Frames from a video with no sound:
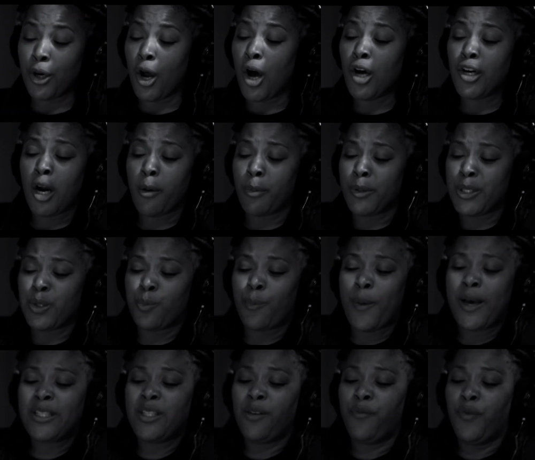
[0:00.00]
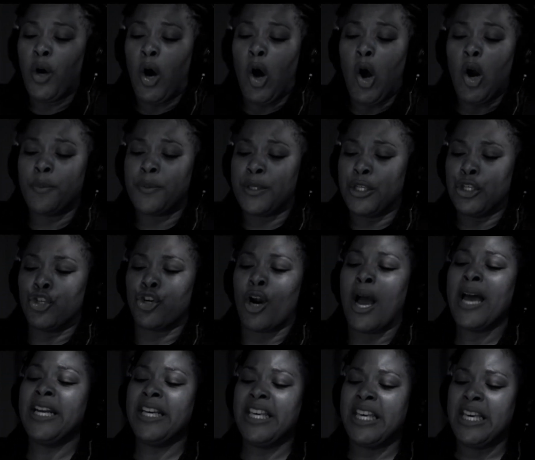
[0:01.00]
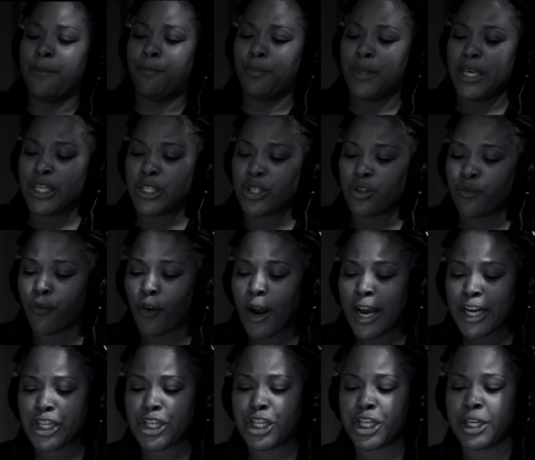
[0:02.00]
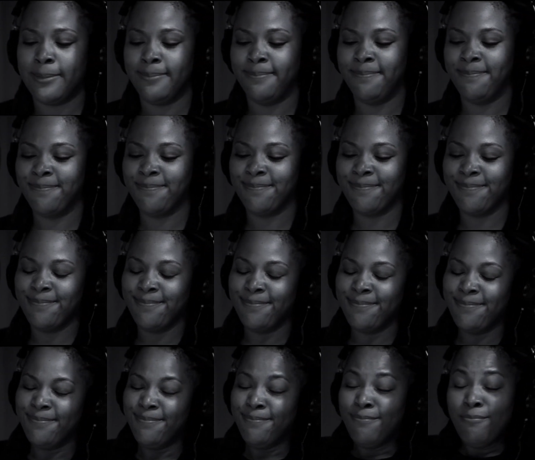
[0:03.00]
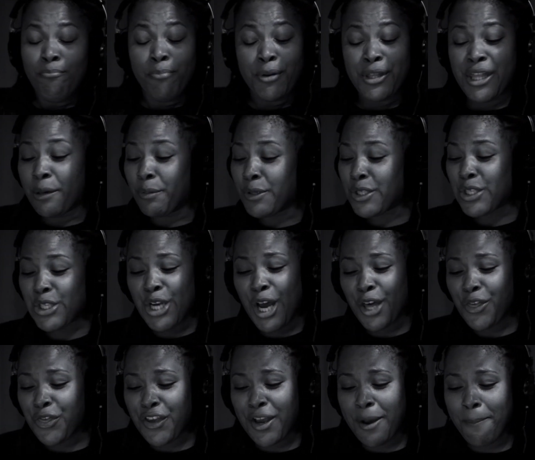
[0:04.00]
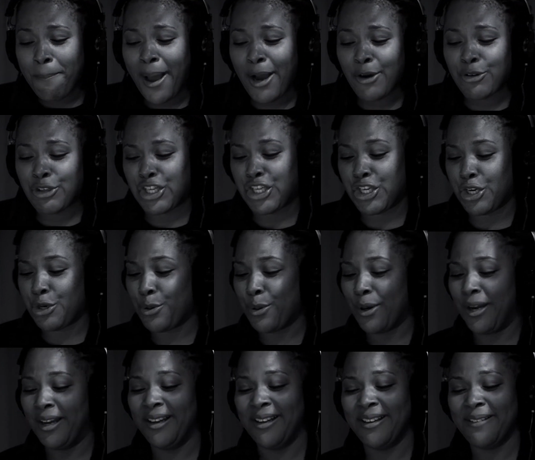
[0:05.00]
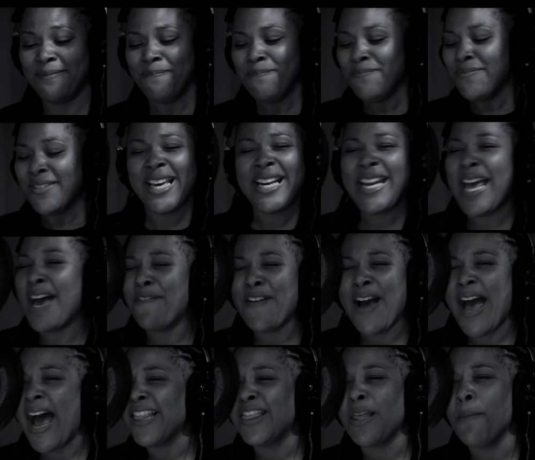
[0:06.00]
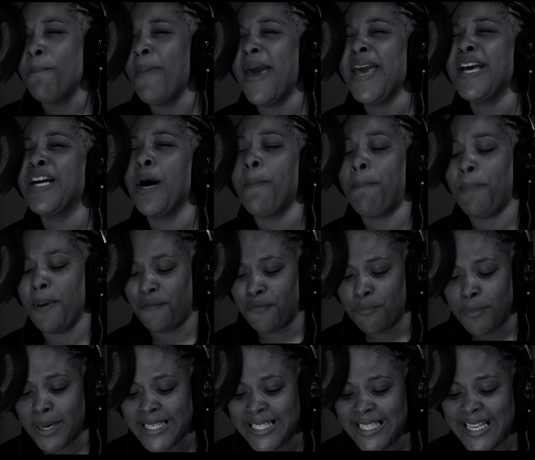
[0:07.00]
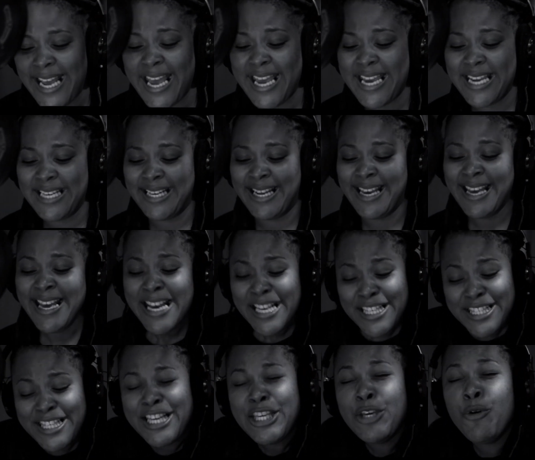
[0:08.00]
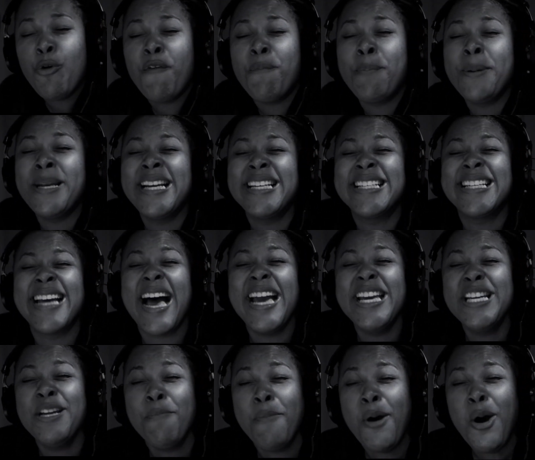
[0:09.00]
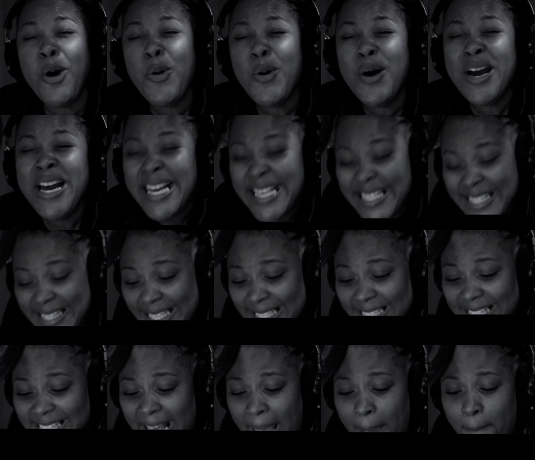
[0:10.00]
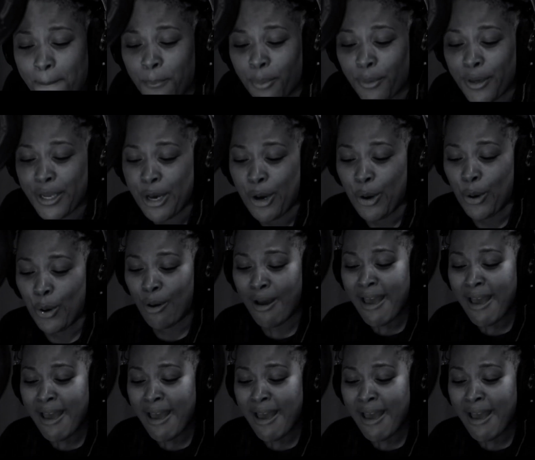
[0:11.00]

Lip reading: on our respective garbs and try to keep things fresh. But there is nothing about you that ever had the makeup of mundane. See, you have been a dynamo since embryo,